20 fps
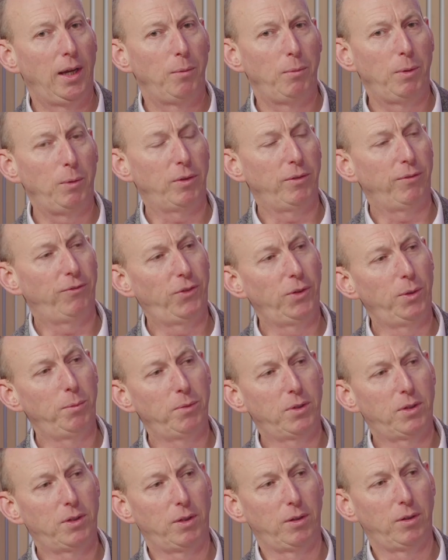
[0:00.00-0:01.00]
We want
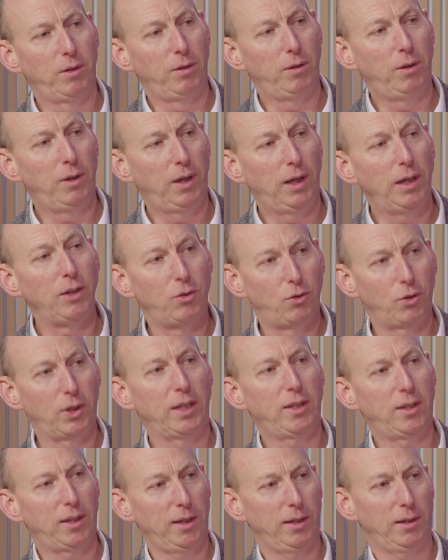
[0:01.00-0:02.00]
firms to
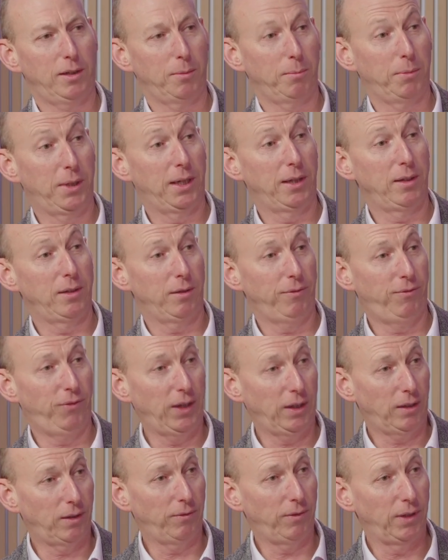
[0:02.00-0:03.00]
address these complaints
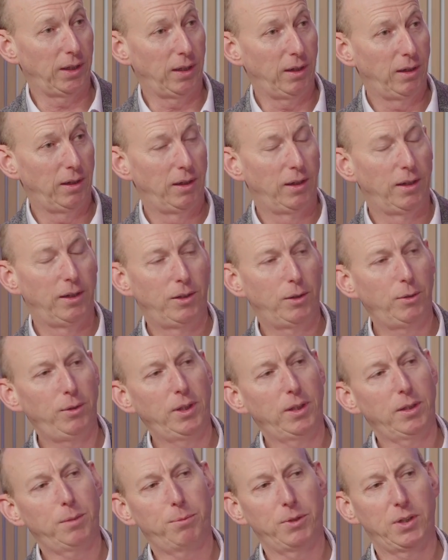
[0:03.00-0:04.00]
effectively. Doing
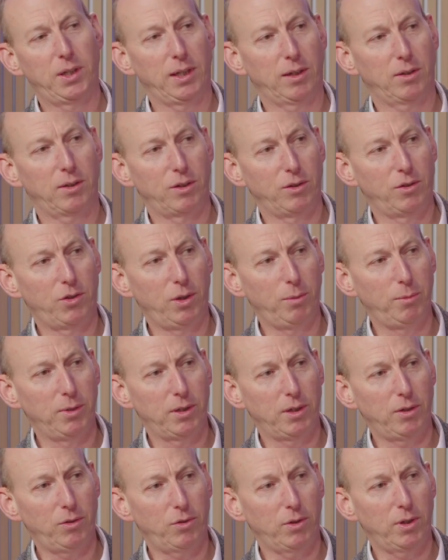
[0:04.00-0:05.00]
this protects consumers'
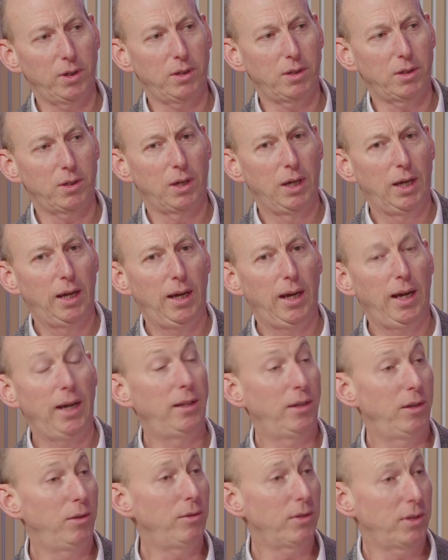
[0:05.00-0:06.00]
interests
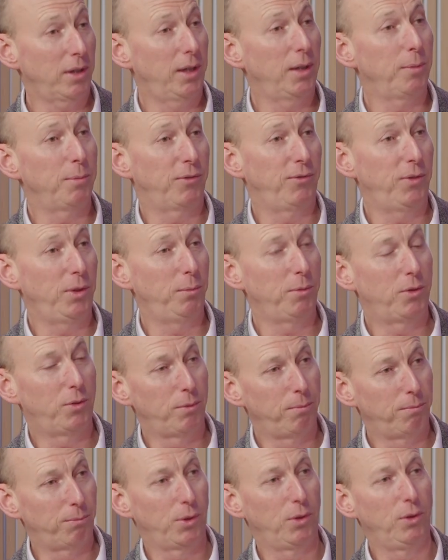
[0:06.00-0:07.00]
and it also helps firms to
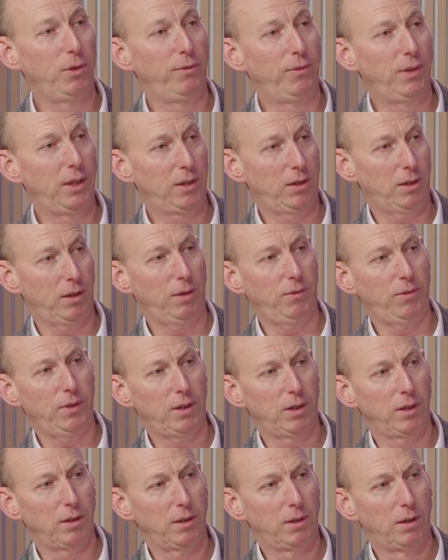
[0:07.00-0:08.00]
improve their
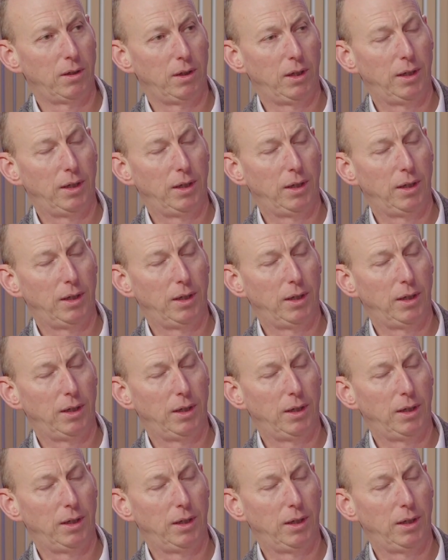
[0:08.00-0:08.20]
services.